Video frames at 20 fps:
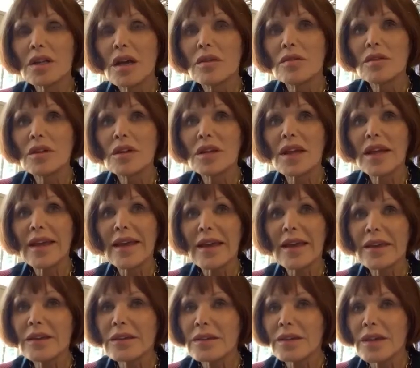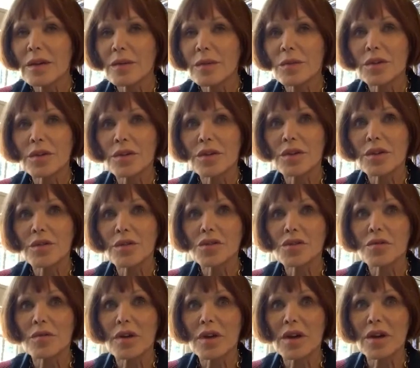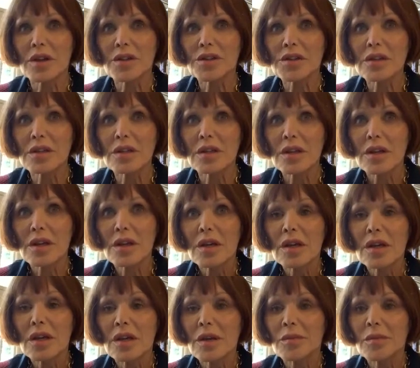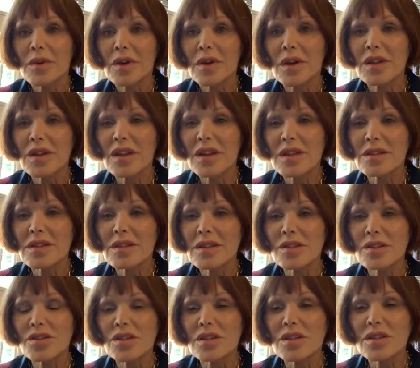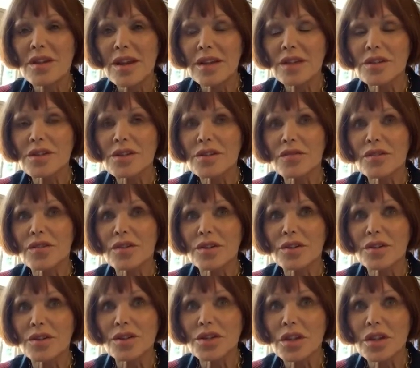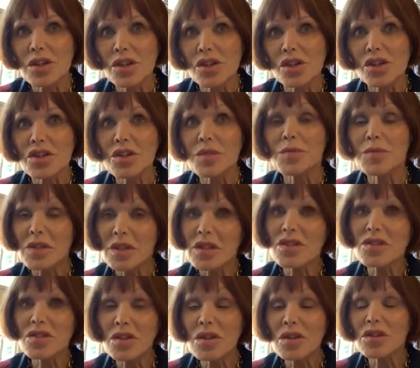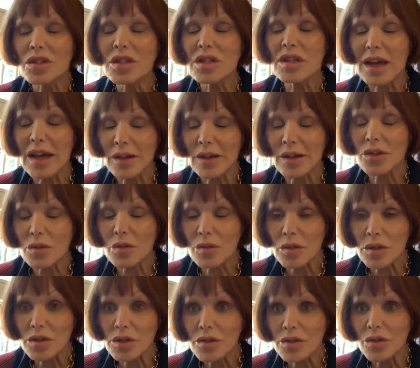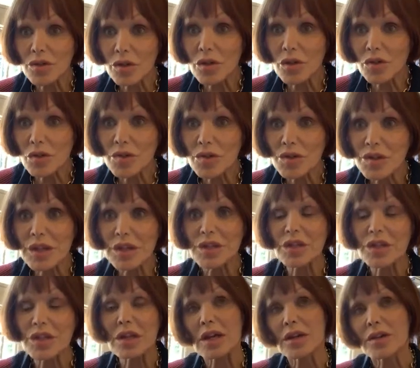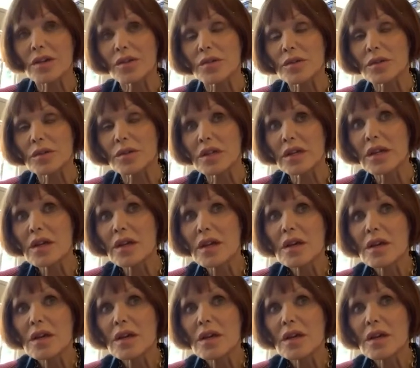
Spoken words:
hate that word, notoriety. It has such negative connotations, but it's not inaccurate. You're not using it inaccurately.